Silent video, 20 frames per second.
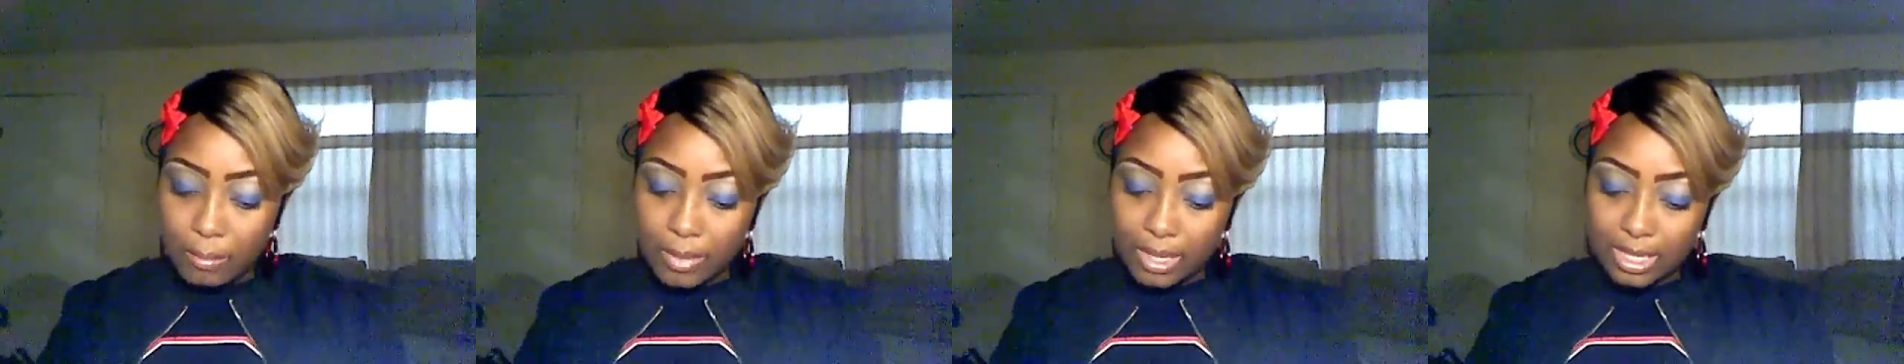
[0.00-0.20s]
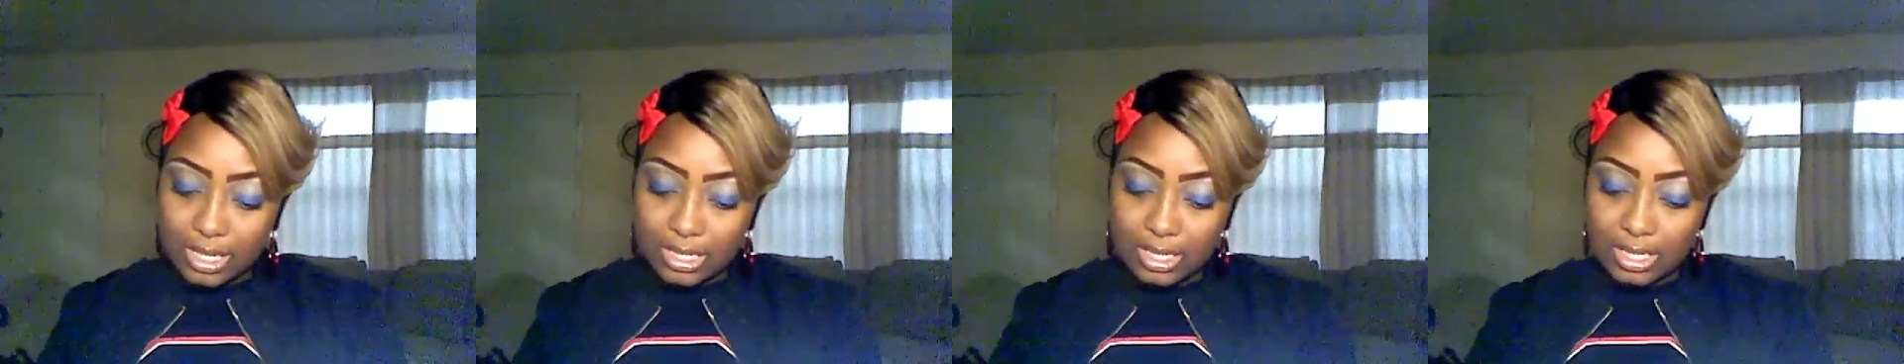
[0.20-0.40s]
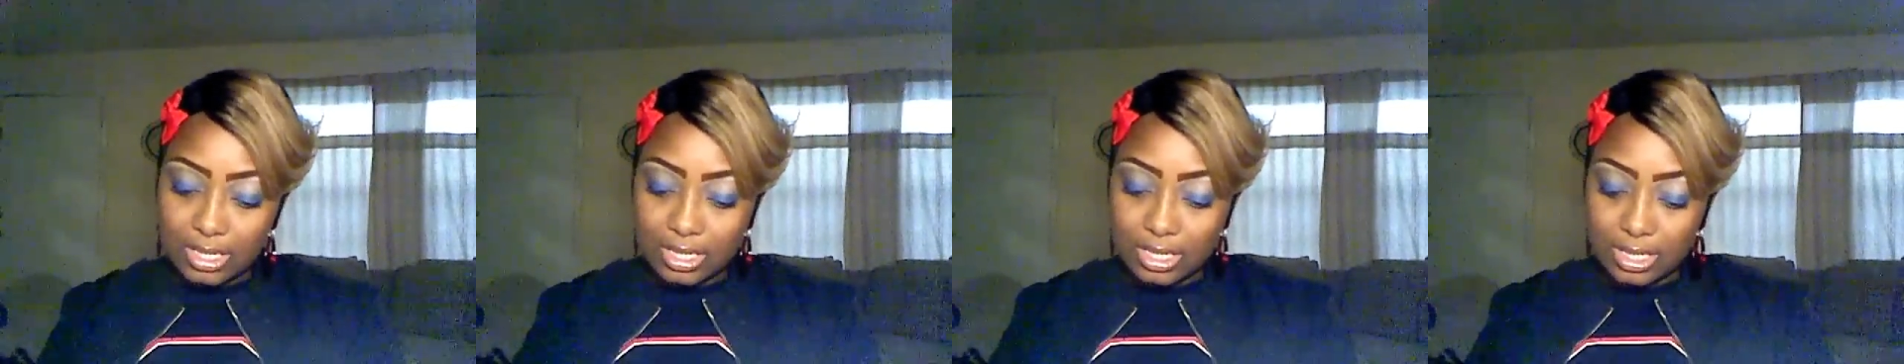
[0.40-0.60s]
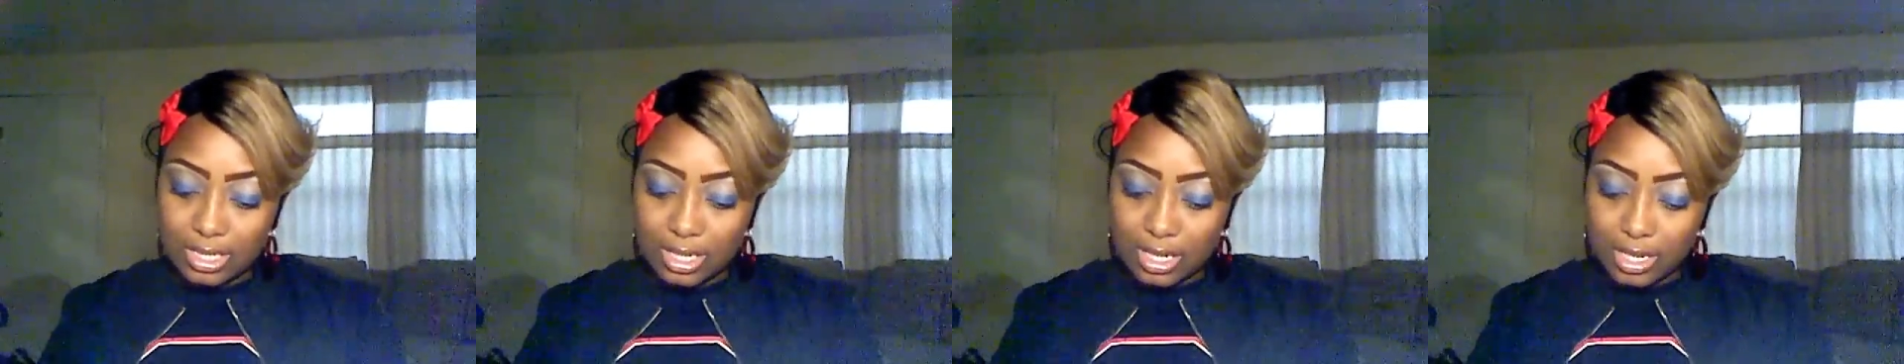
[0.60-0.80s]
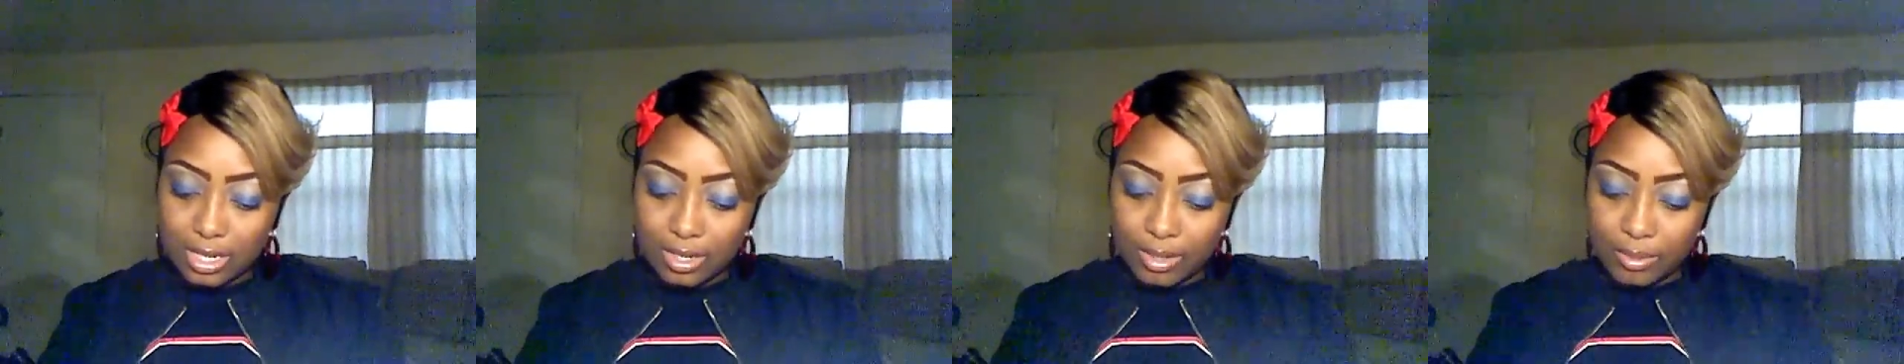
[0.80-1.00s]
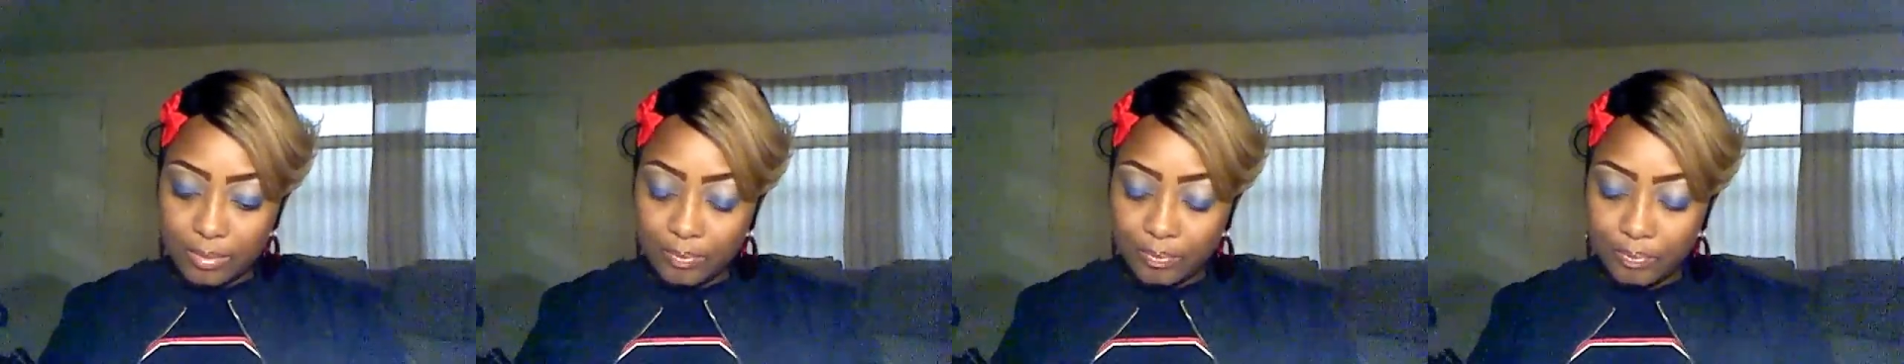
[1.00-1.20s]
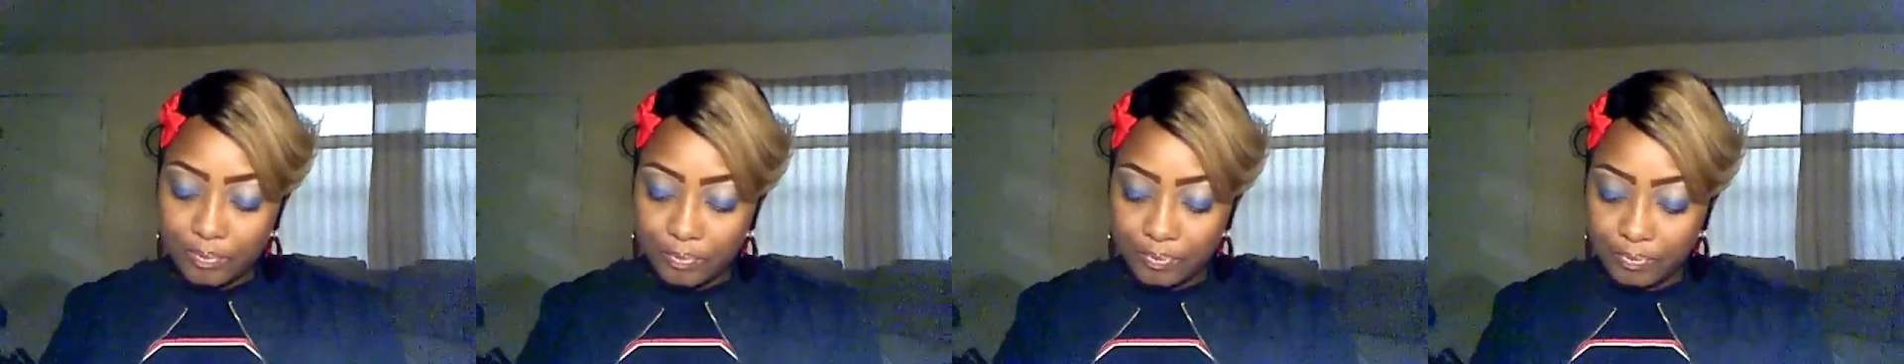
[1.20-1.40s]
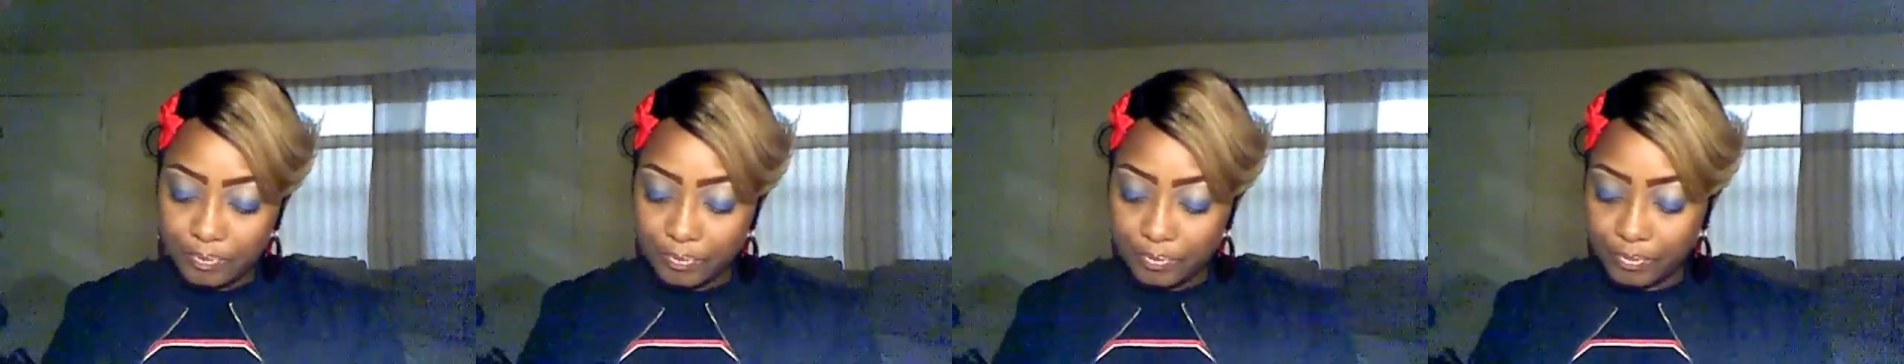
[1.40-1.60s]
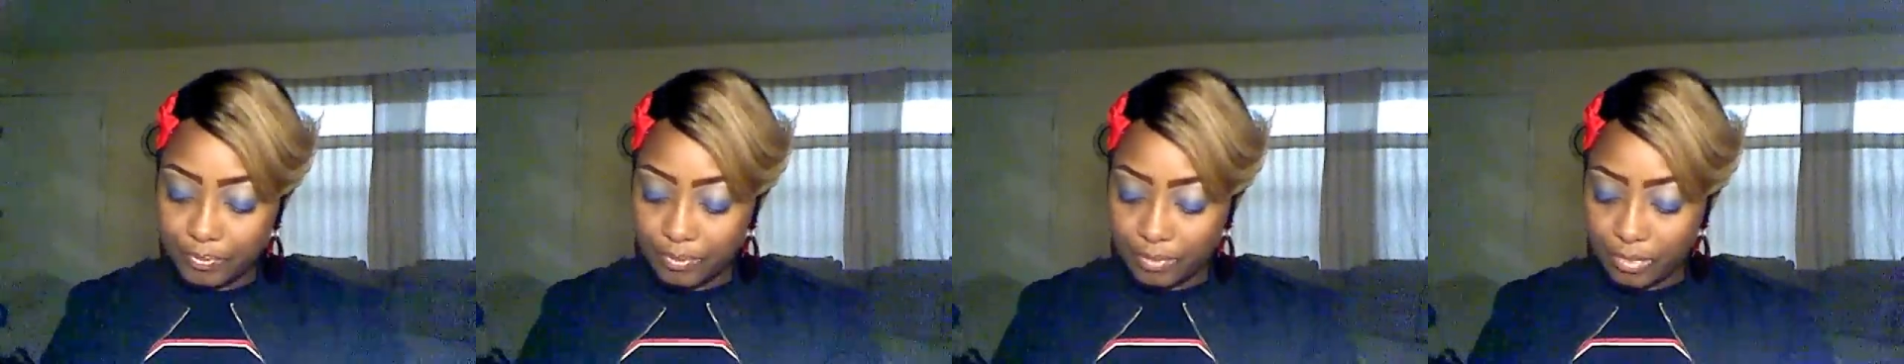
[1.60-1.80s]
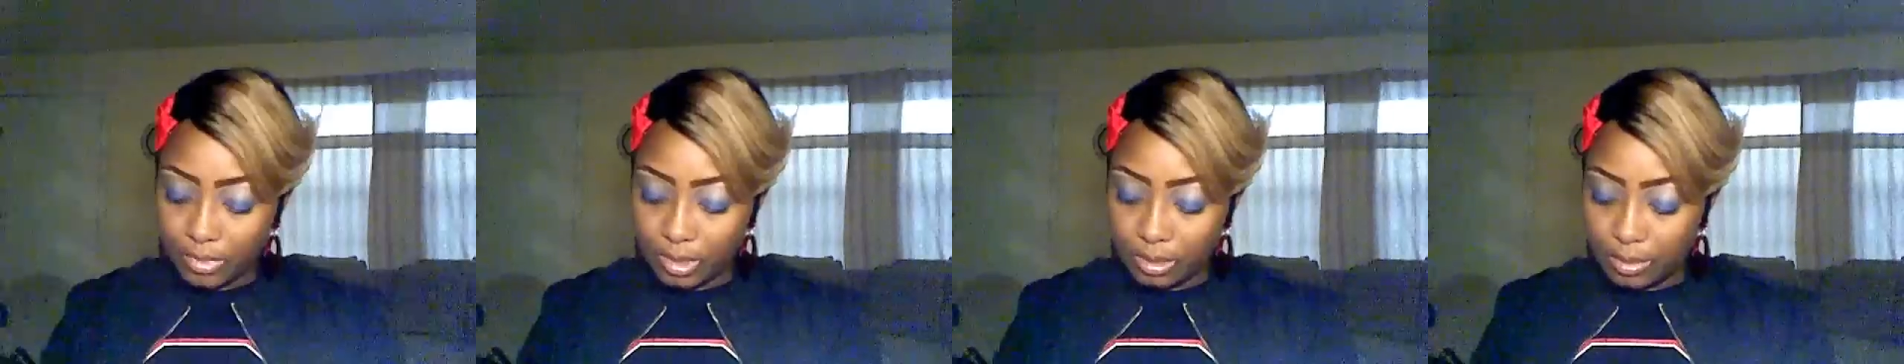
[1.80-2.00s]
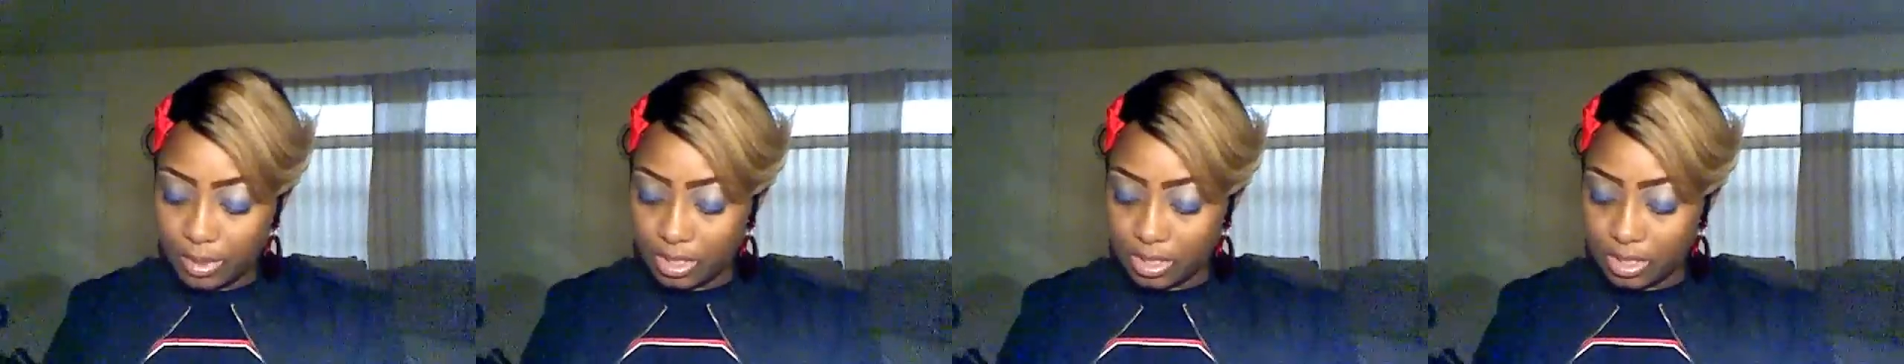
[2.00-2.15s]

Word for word: But this is the, let